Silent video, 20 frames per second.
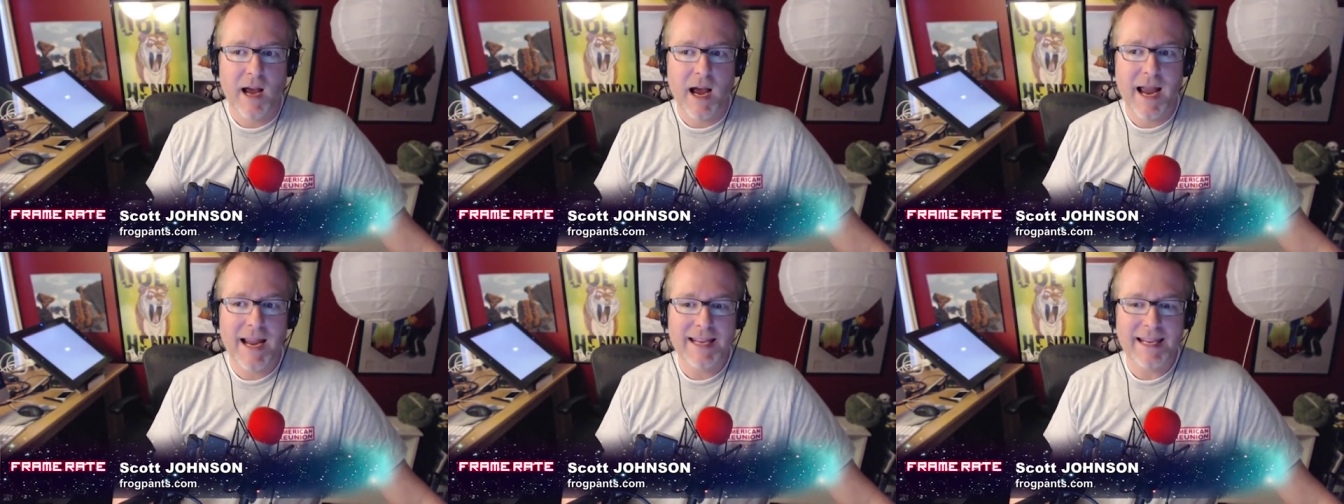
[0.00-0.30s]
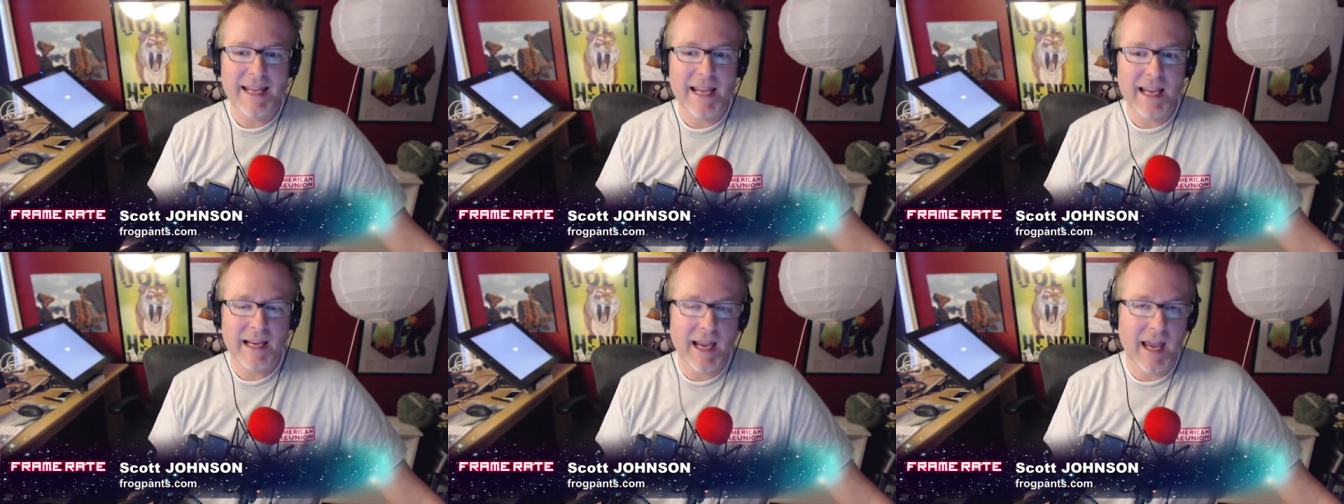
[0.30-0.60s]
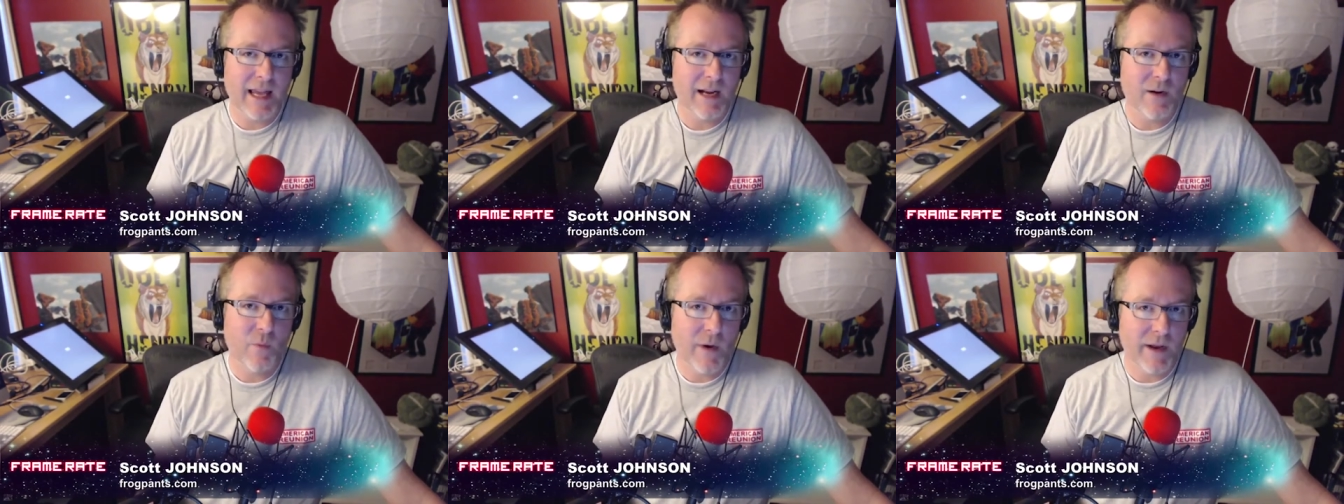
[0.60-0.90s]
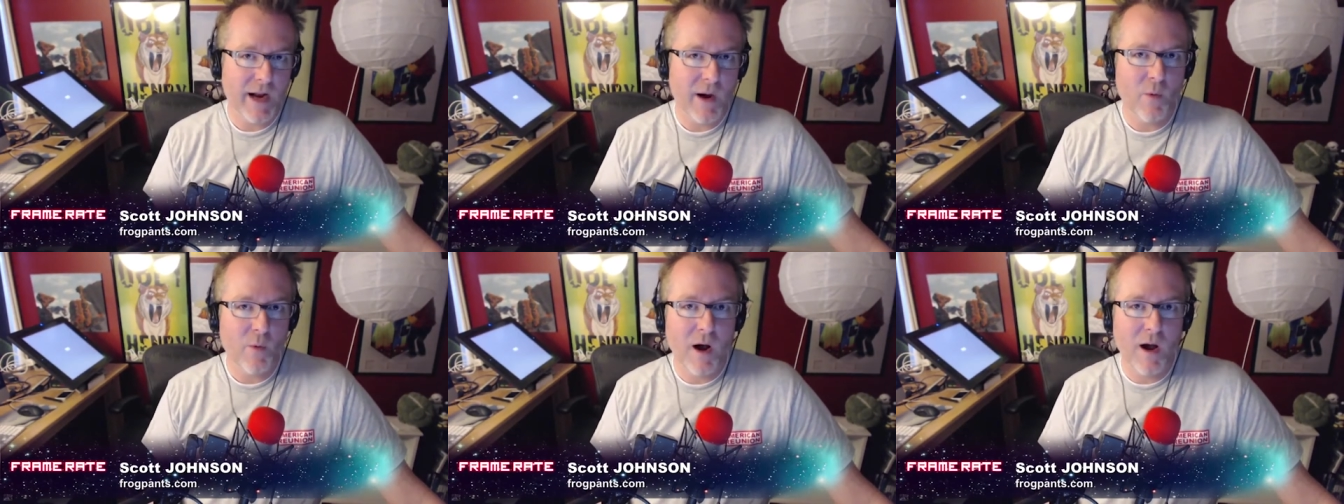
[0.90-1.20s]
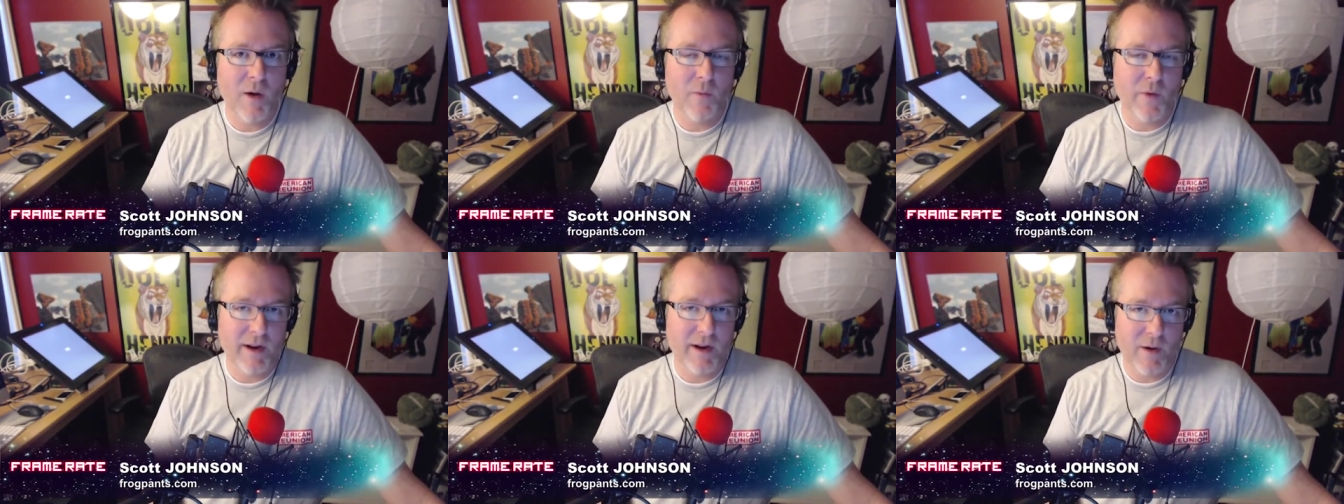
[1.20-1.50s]
I can get kind of what I
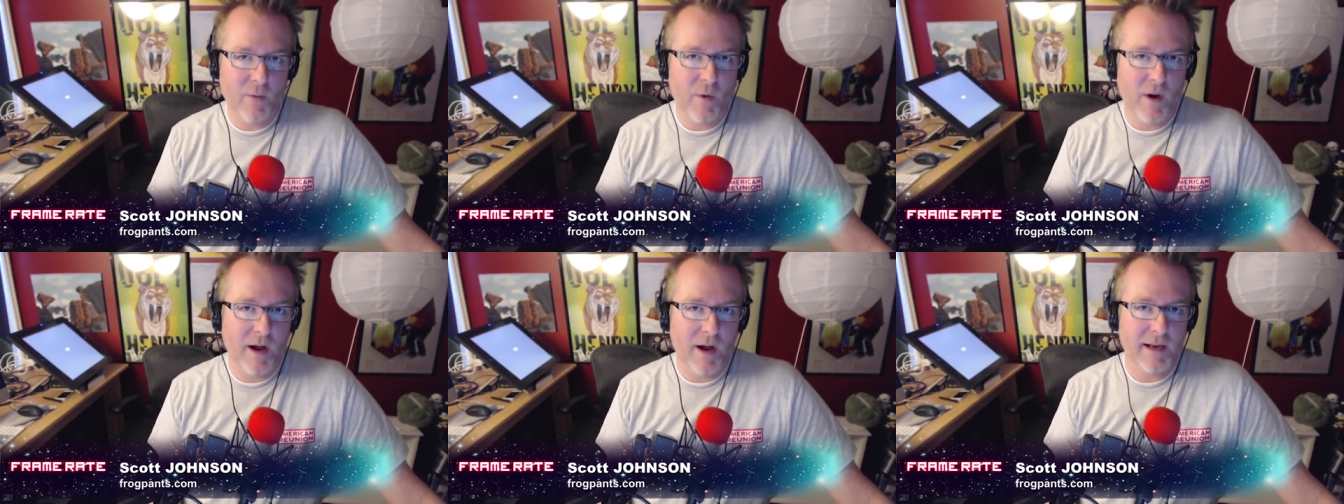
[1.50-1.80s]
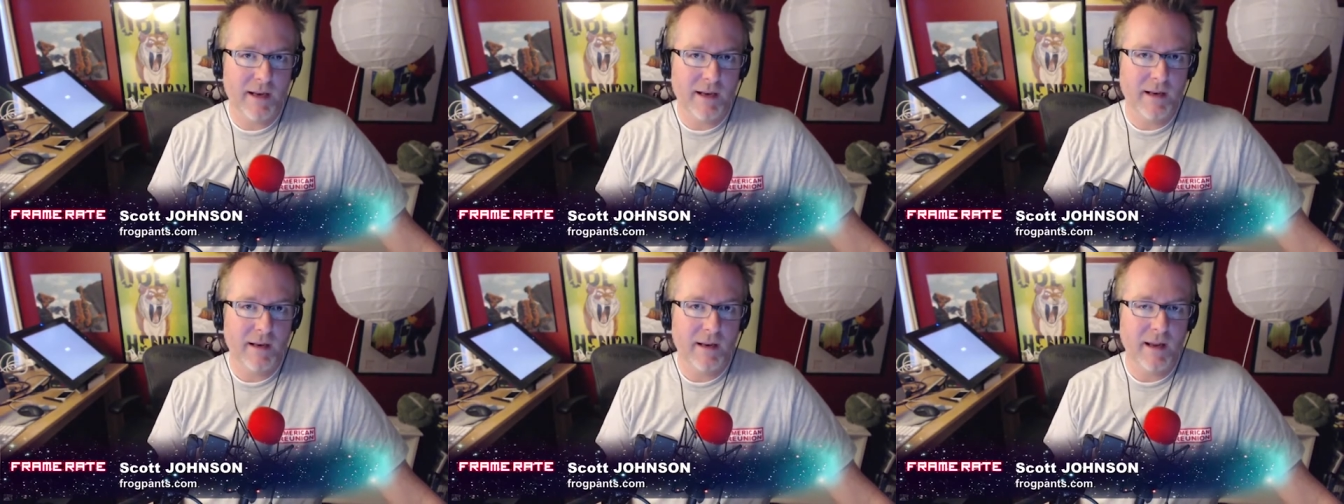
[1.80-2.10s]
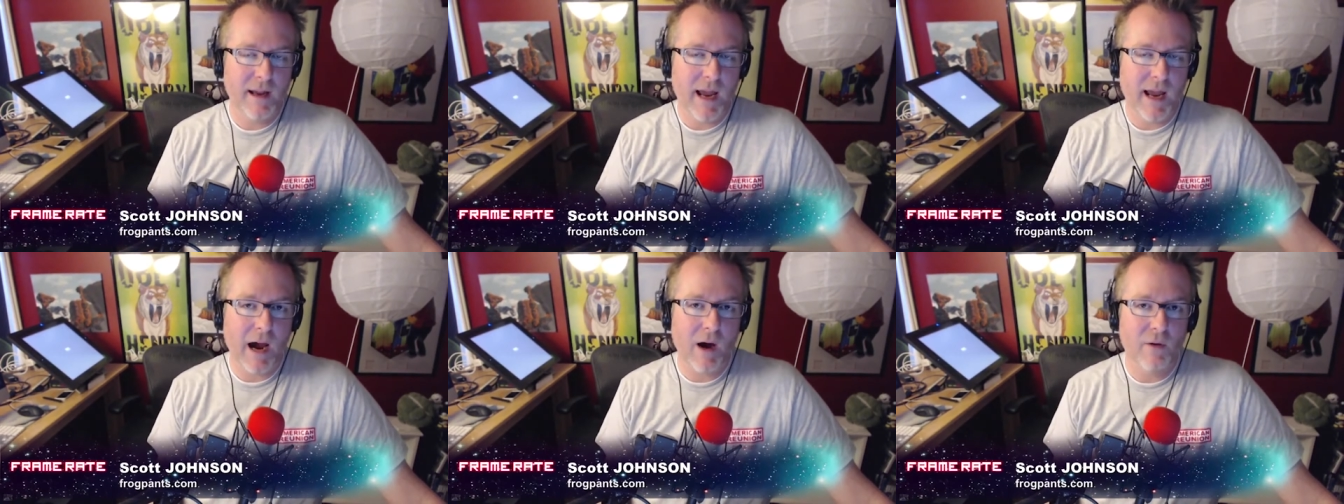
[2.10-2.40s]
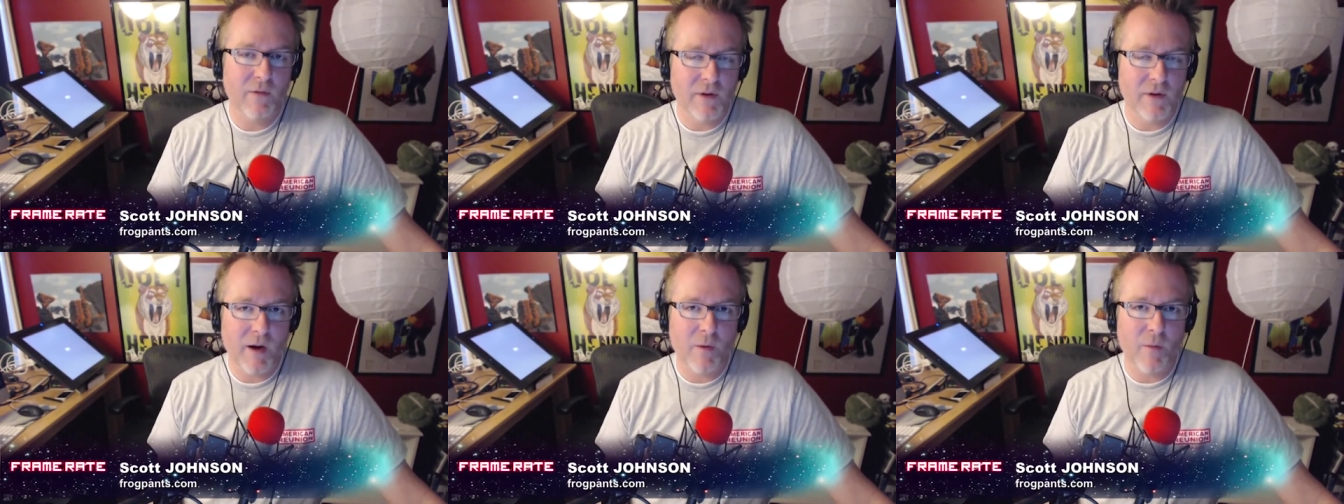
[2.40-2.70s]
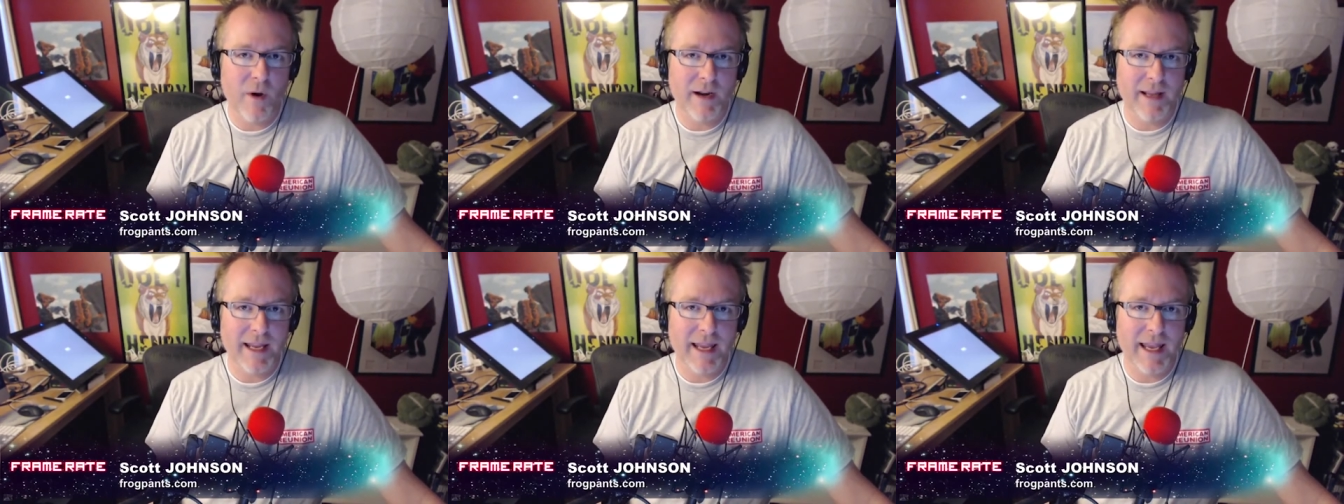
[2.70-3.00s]
want, when I want, however I
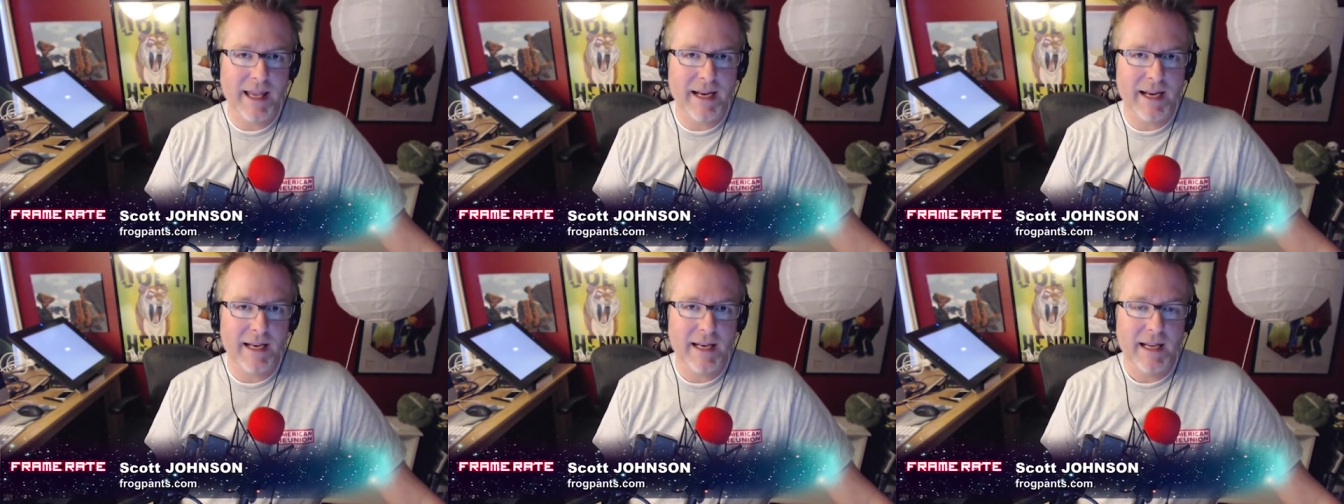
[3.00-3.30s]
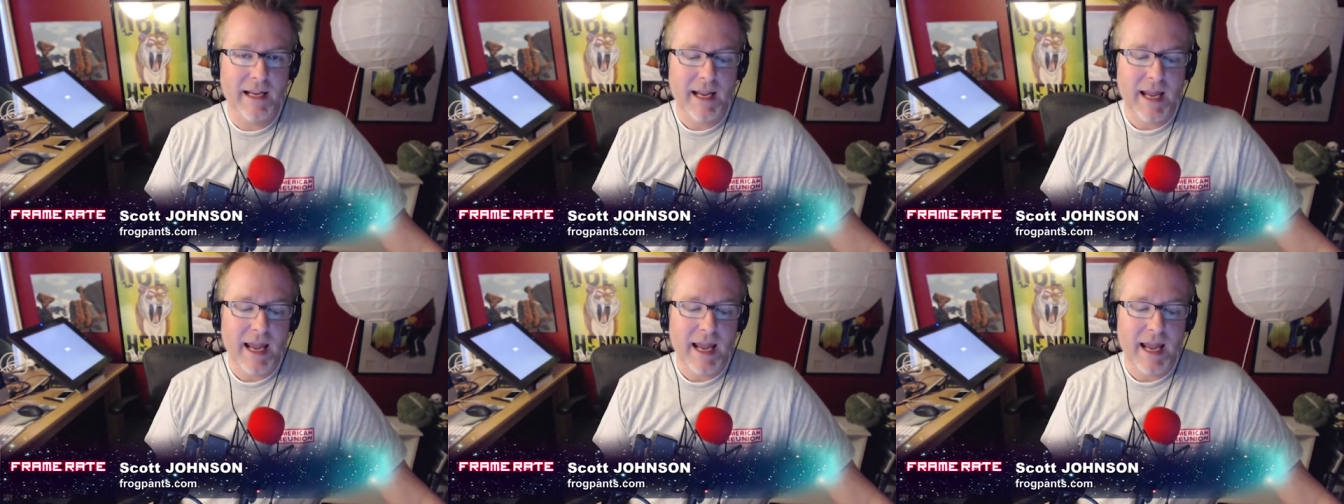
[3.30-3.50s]
want to get it.